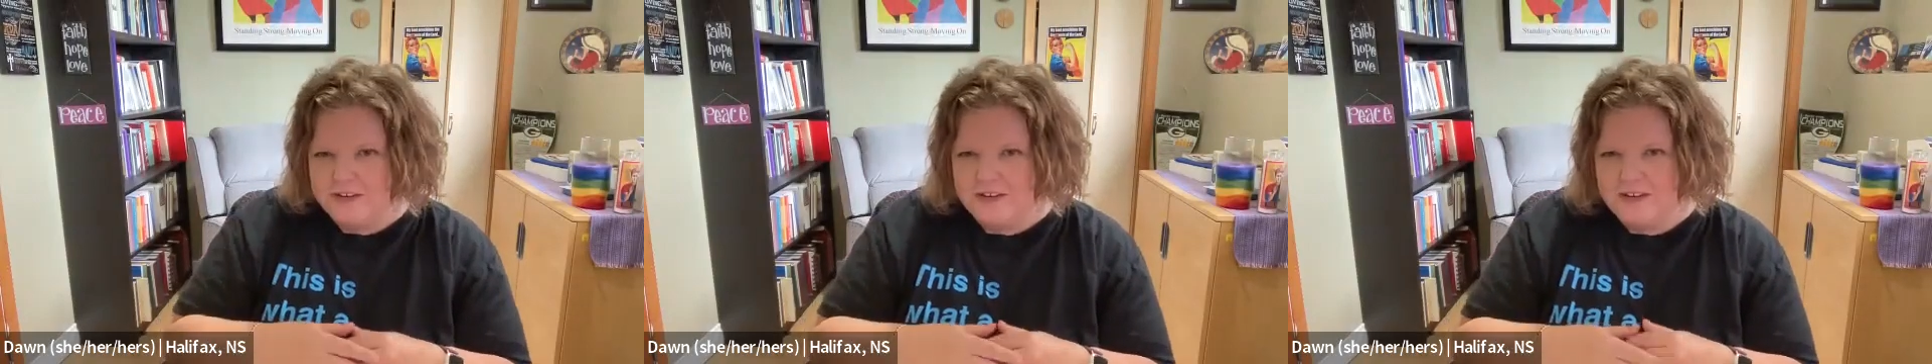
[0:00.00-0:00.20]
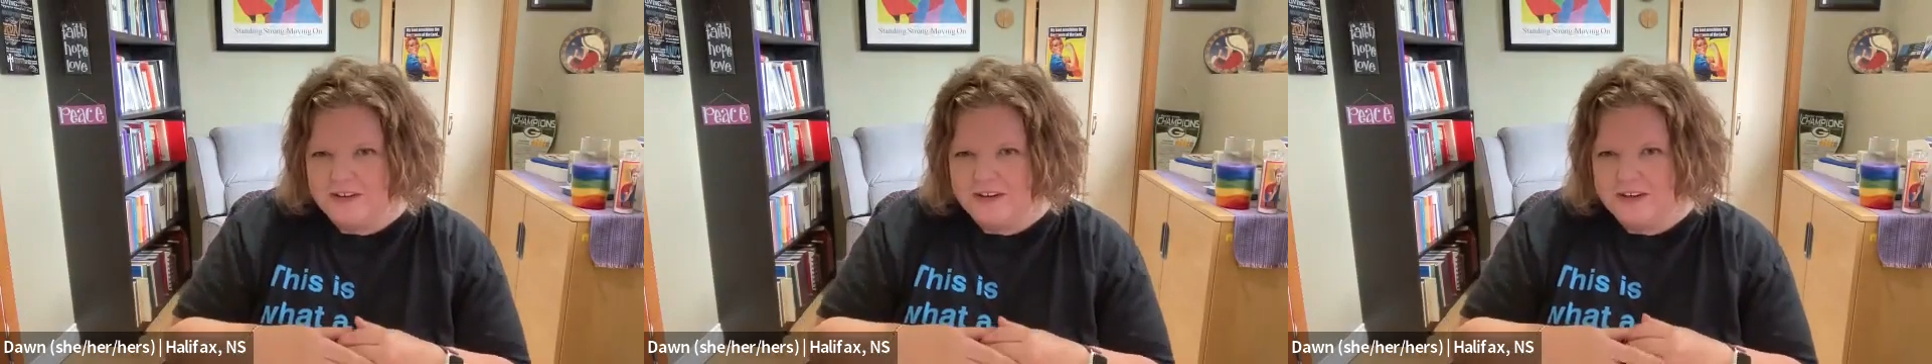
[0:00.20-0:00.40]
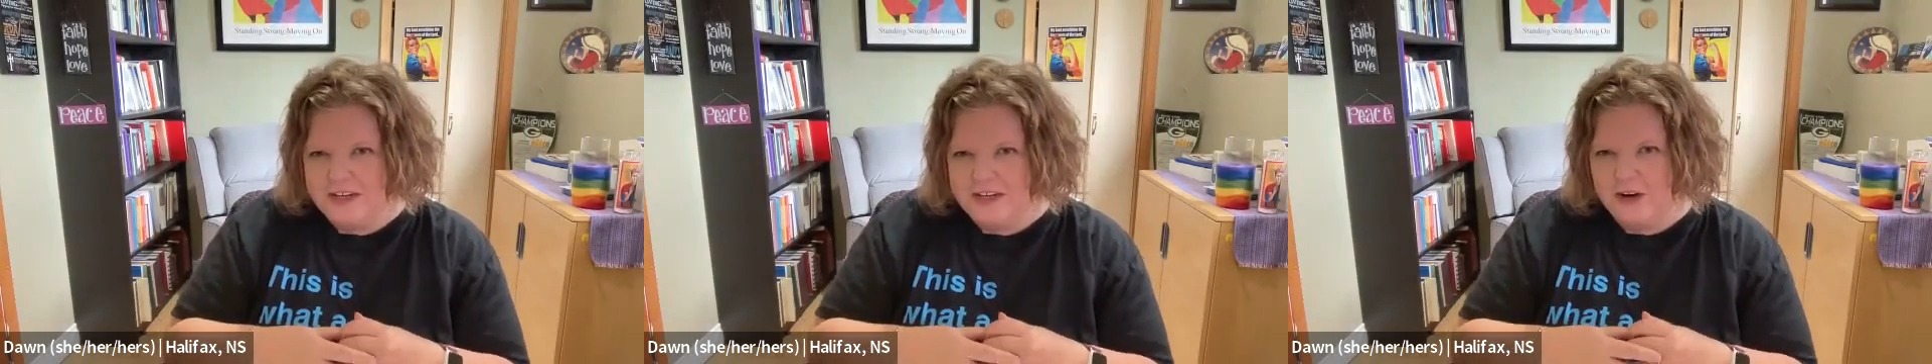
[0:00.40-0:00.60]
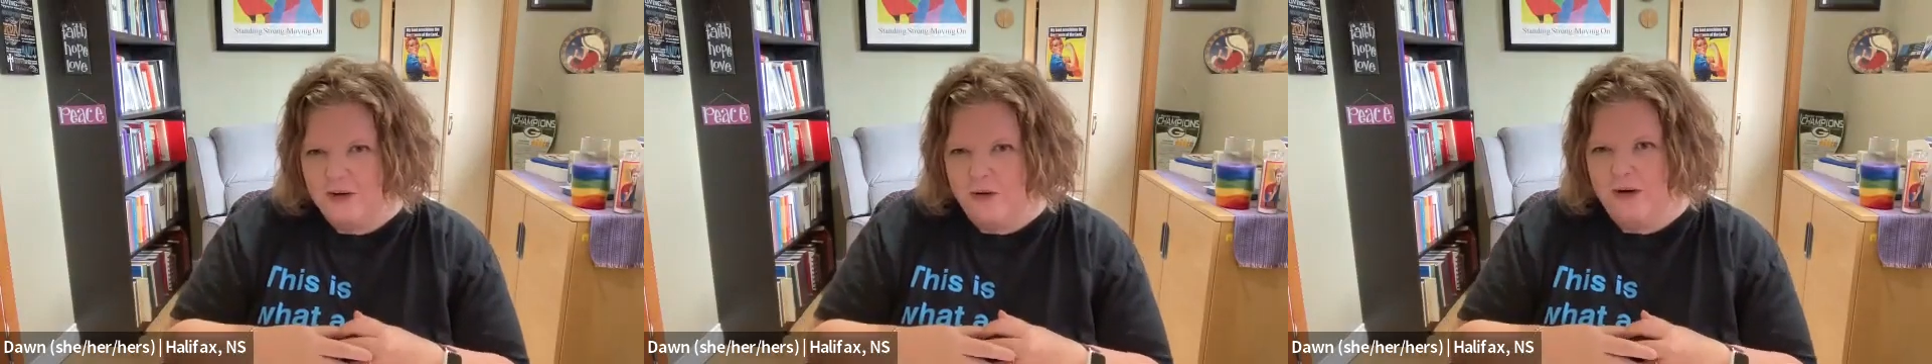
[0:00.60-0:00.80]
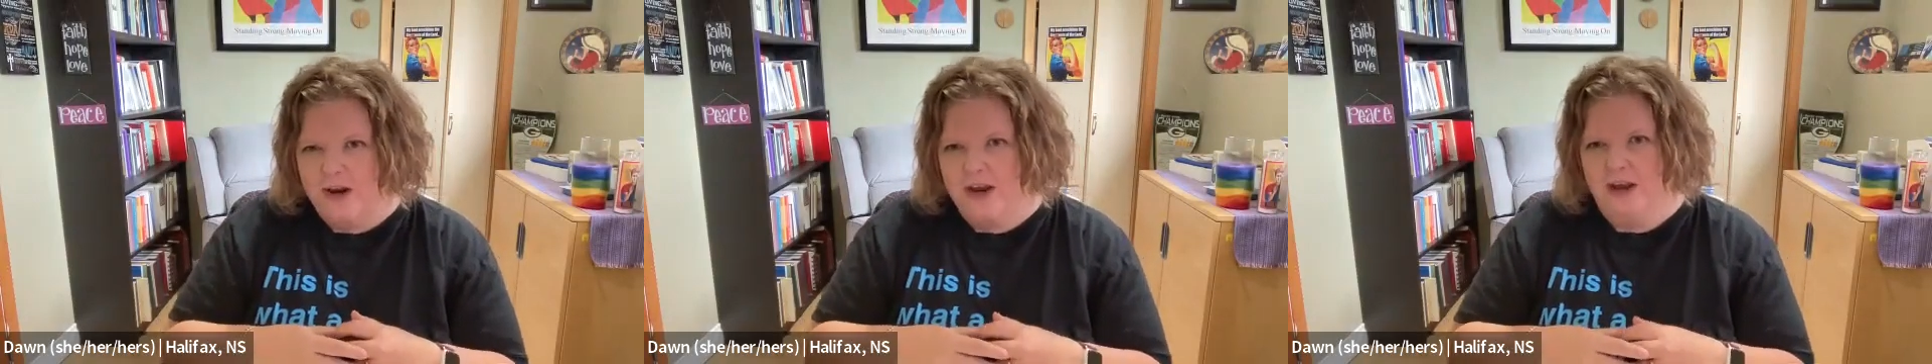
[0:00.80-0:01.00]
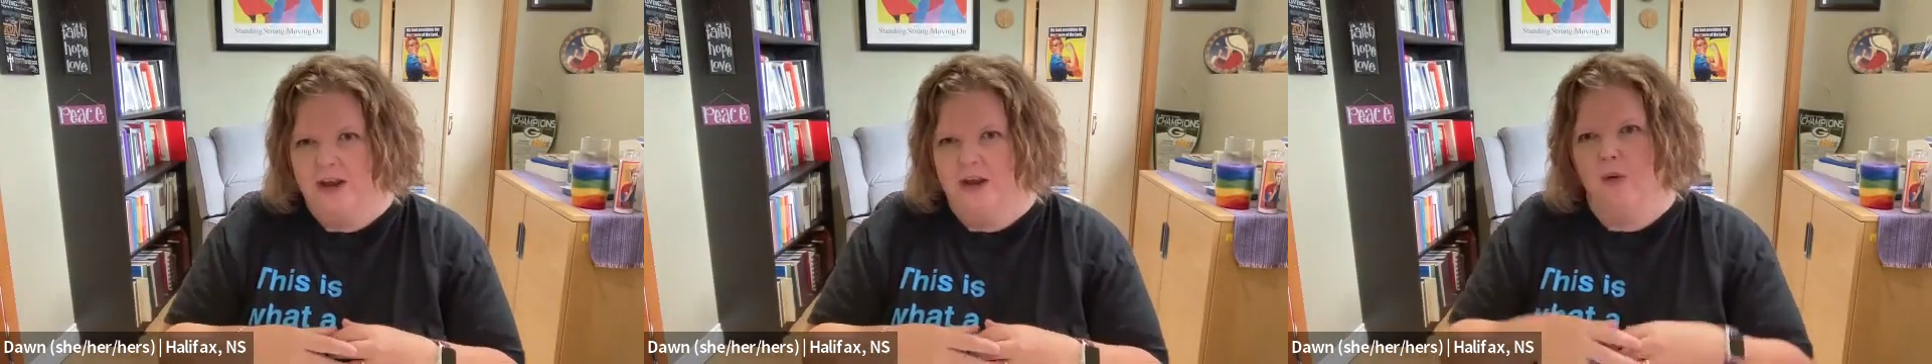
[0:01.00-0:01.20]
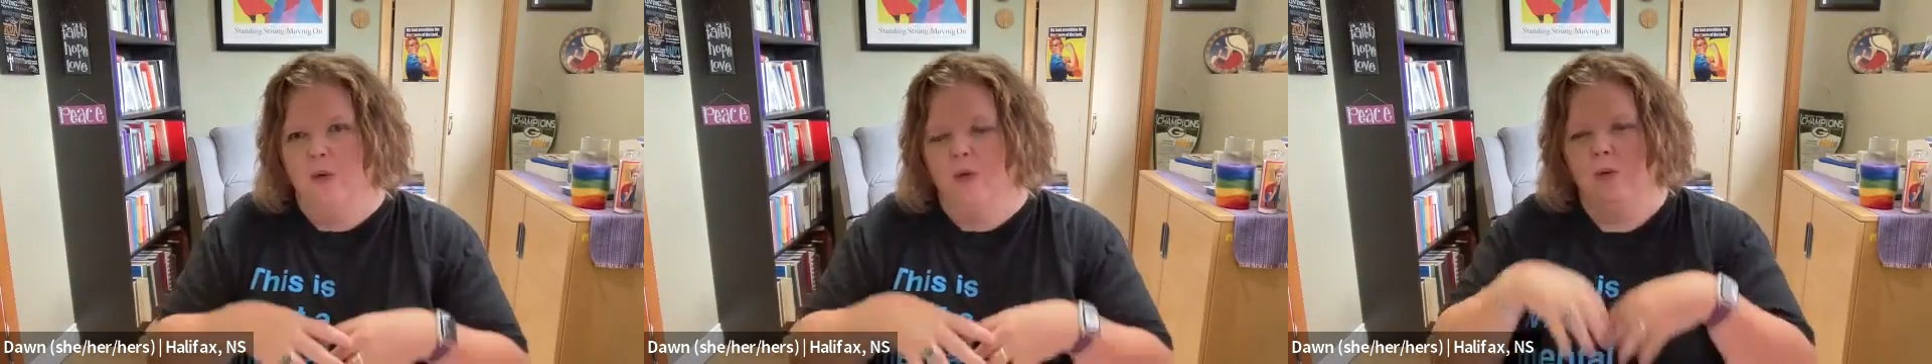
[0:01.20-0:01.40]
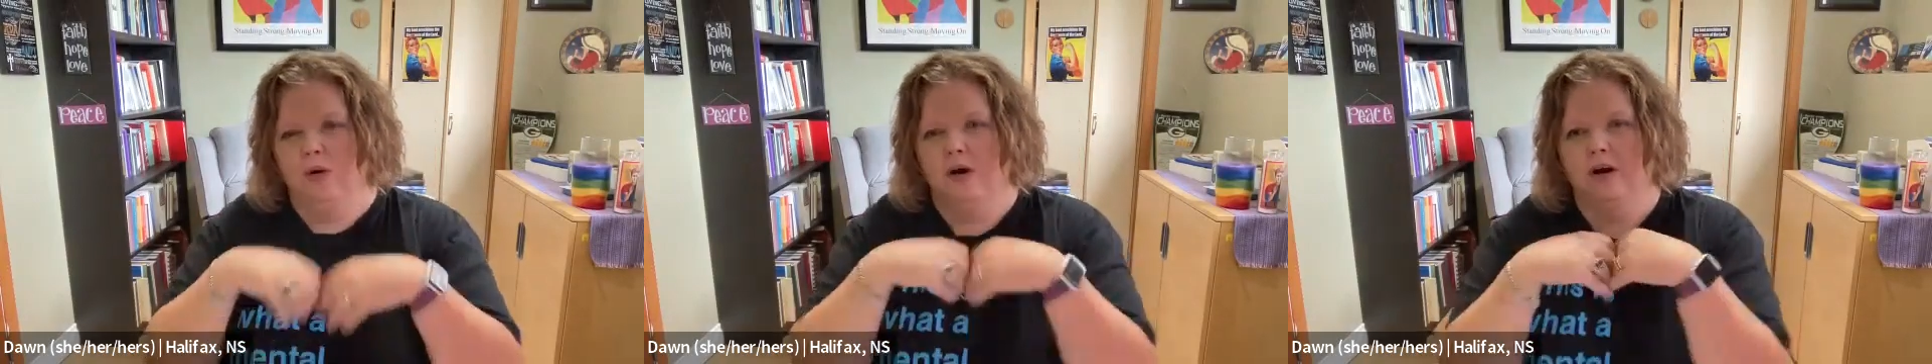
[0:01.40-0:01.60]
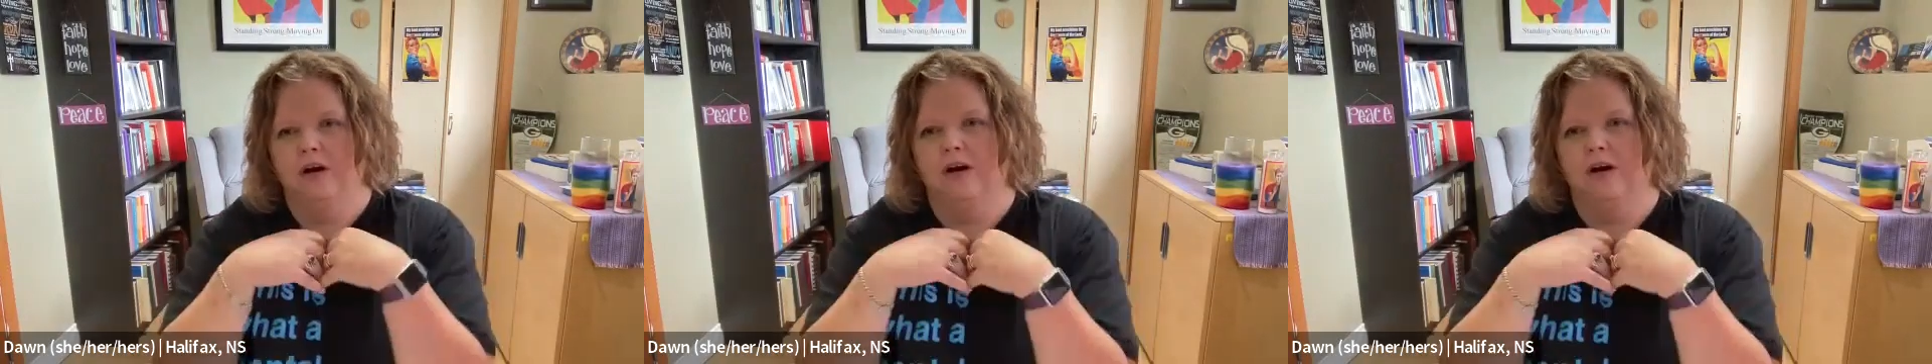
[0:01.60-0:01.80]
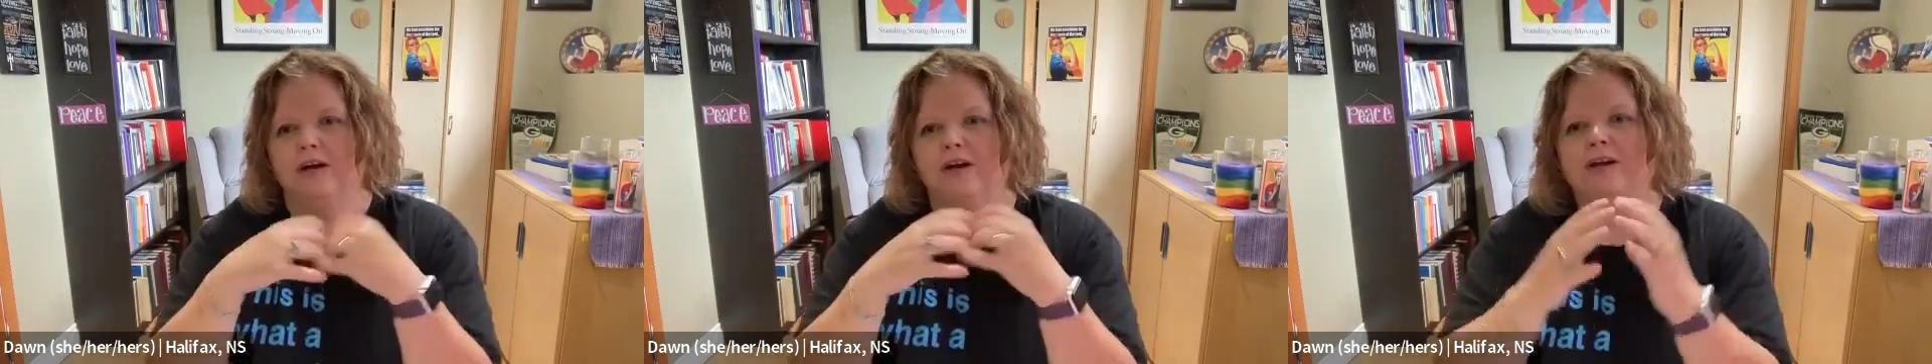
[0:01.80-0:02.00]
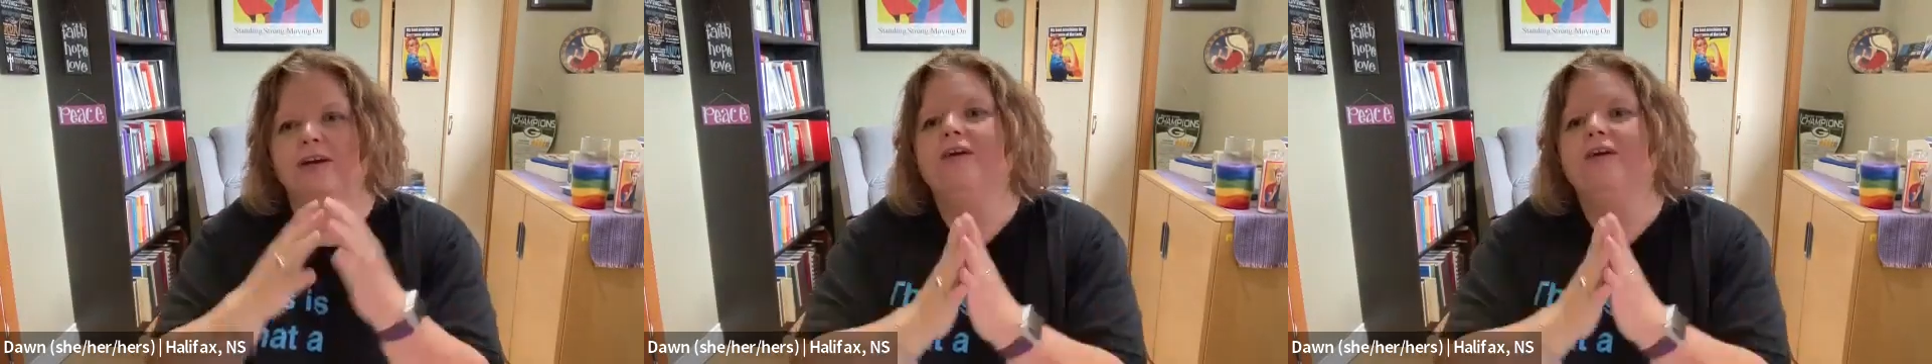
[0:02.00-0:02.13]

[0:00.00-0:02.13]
still lingering, or